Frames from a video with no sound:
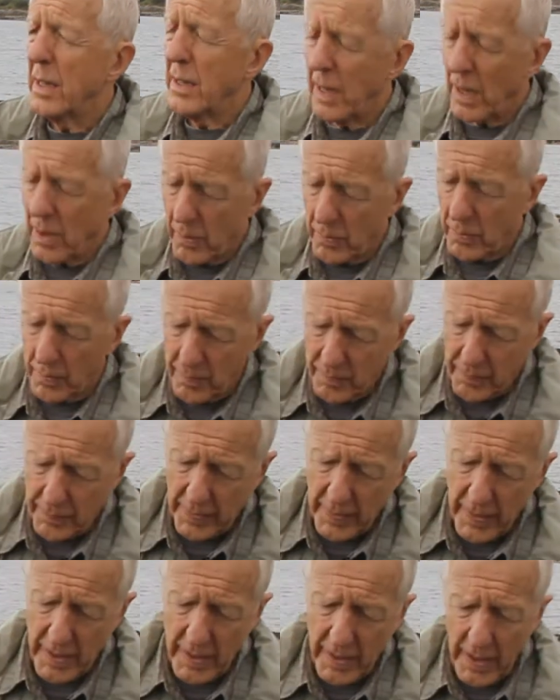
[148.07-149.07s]
Now,
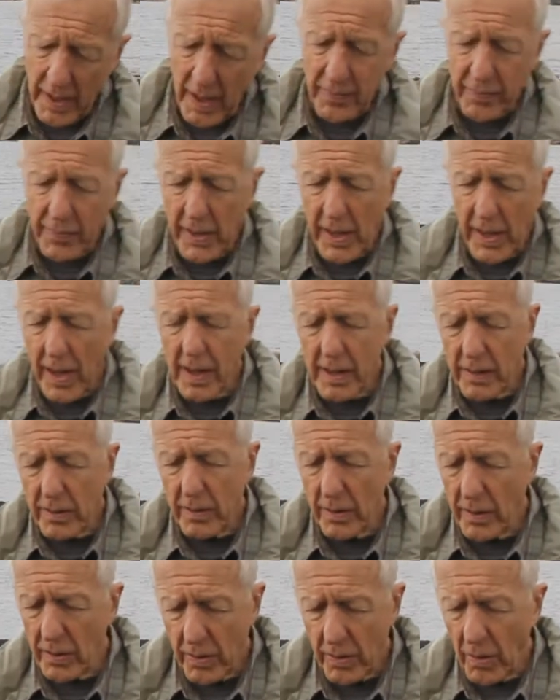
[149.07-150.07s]
at the
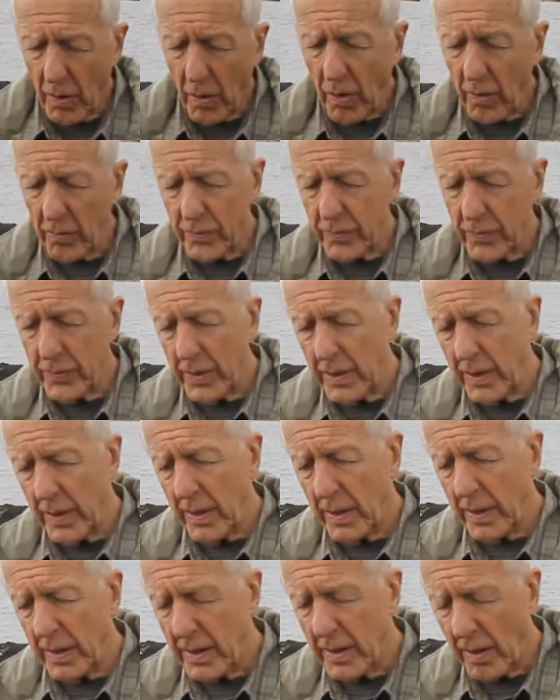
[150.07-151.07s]
end of
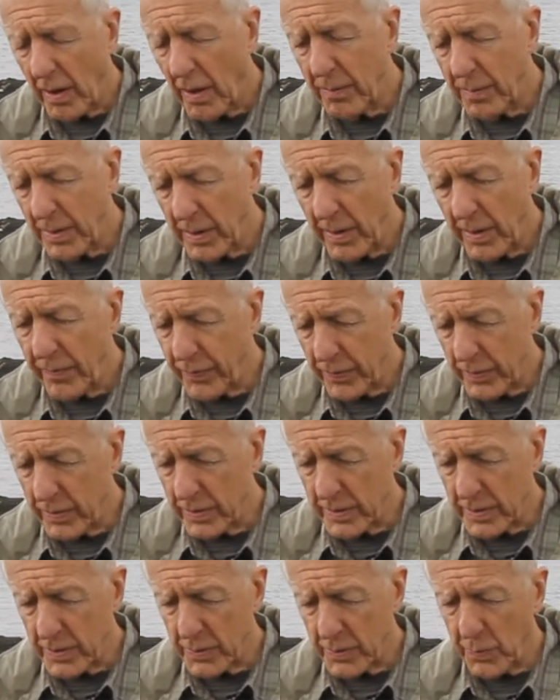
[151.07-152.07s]
the
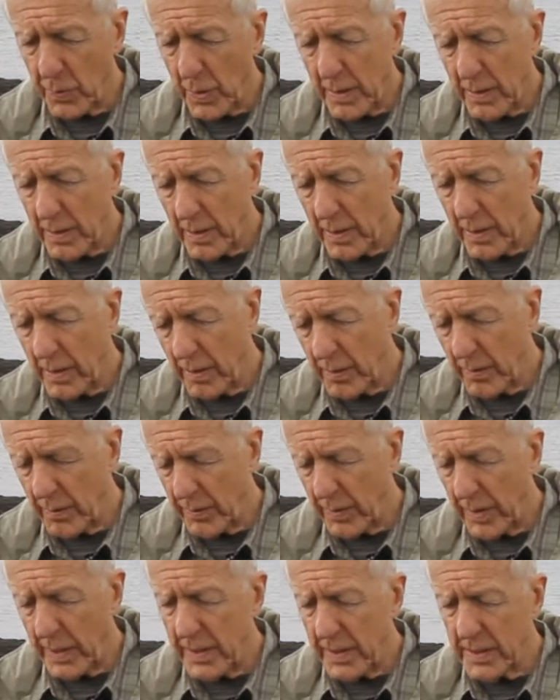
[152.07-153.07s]
Carboniferous,
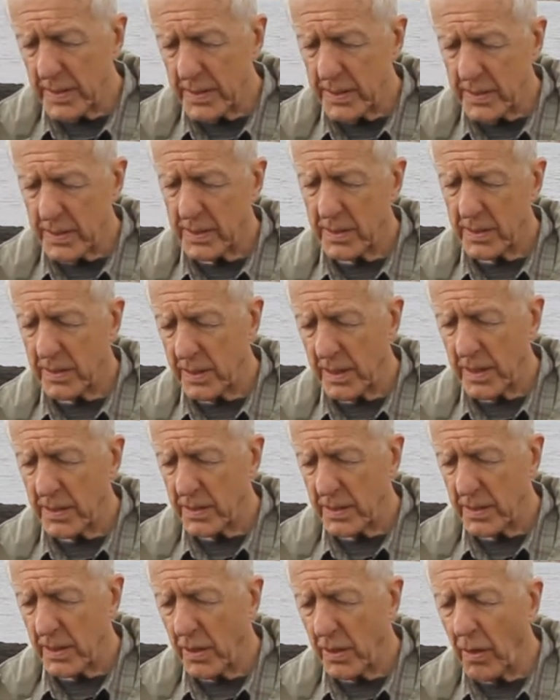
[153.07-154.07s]
when this
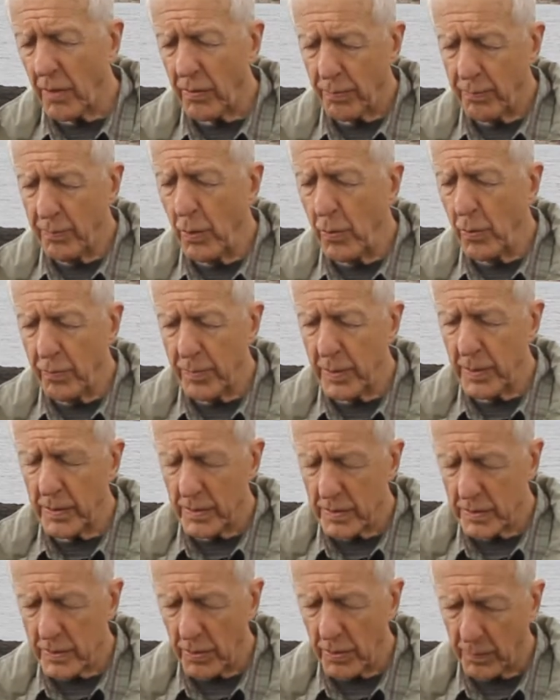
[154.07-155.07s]
earth
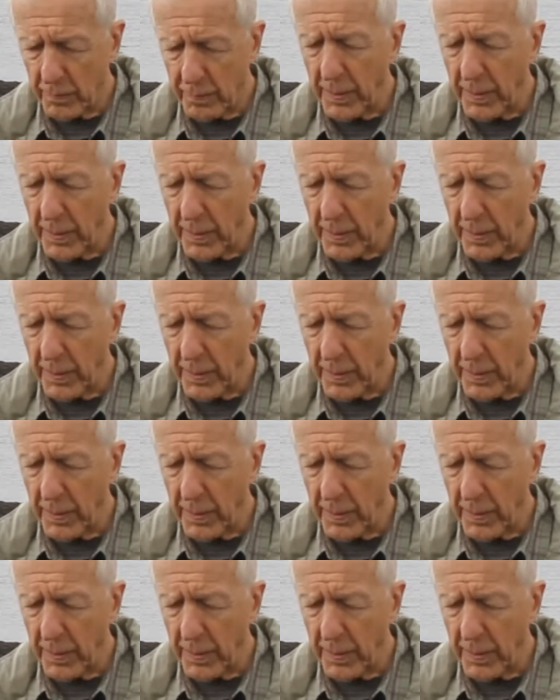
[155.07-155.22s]
movement took